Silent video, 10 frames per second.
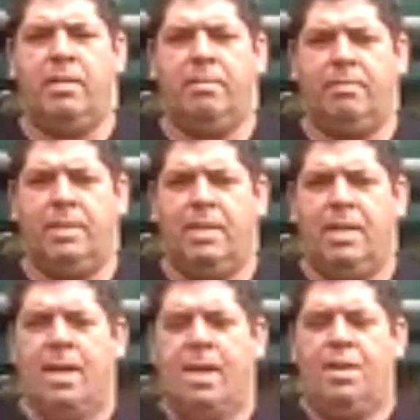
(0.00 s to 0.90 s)
And
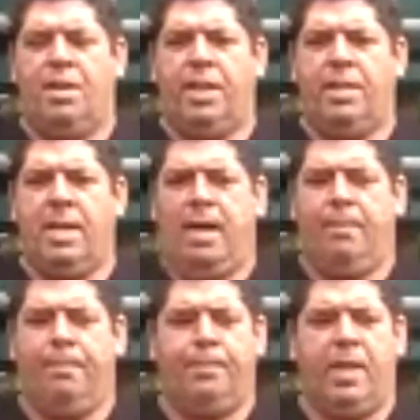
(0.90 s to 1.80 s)
you can,
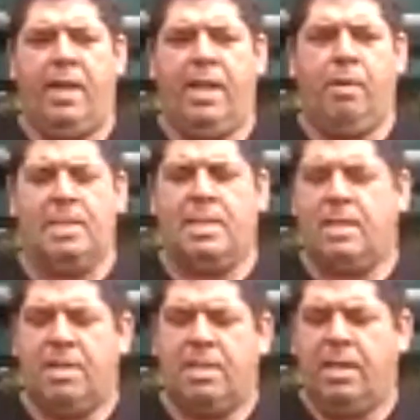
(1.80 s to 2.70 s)
if anyone's
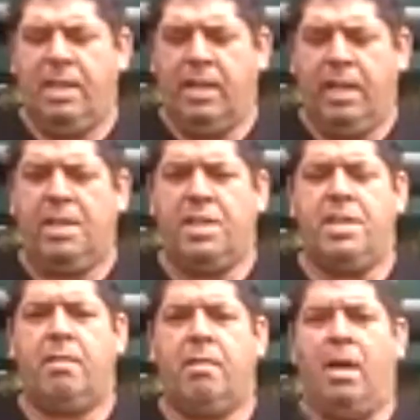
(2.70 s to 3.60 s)
interested in
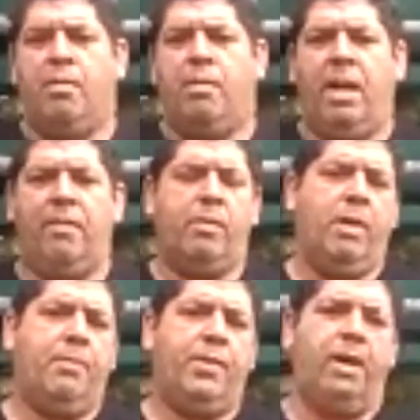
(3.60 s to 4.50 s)
Indigigrow, we have a
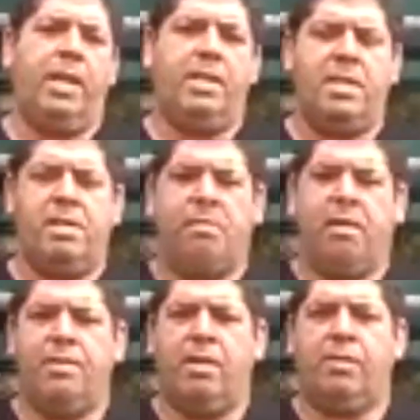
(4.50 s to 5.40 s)
website,
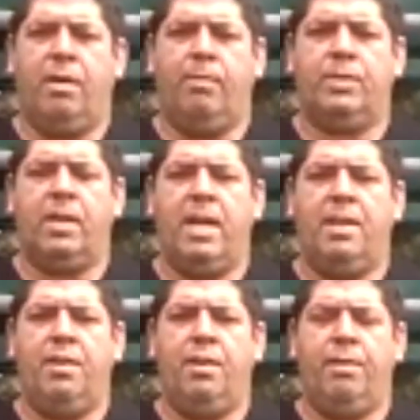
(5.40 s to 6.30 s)
indigigrow.com.au.
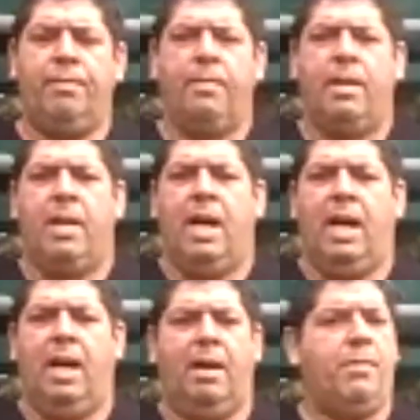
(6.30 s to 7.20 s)

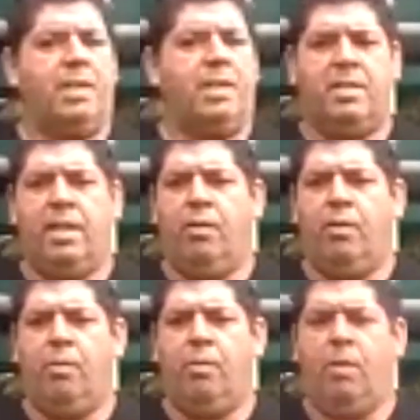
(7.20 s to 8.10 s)
You can see
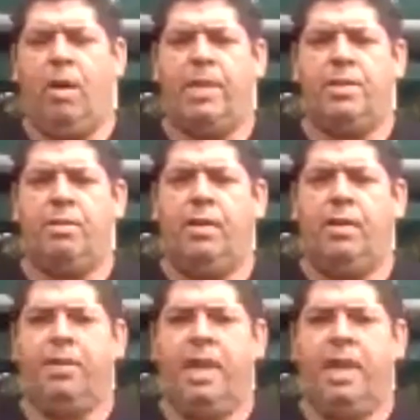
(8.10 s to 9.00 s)
all what we do on
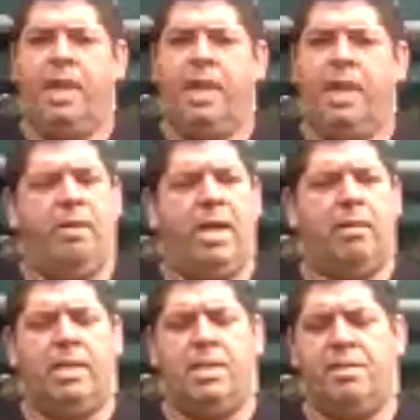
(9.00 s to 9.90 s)
there, and also our
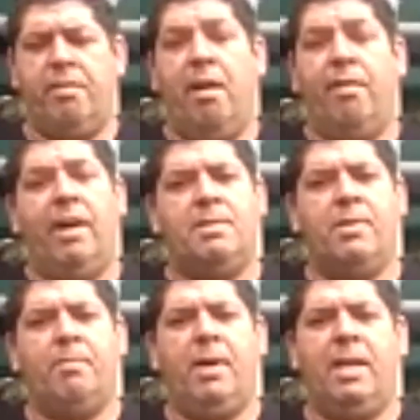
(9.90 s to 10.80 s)
Indigigrow
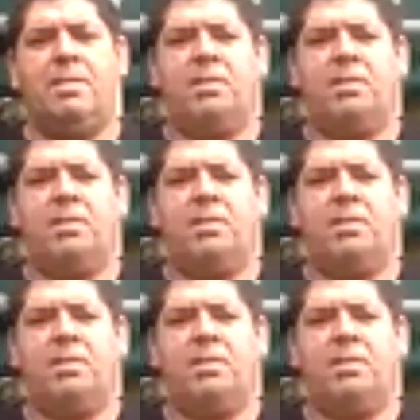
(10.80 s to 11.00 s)
Facebook page.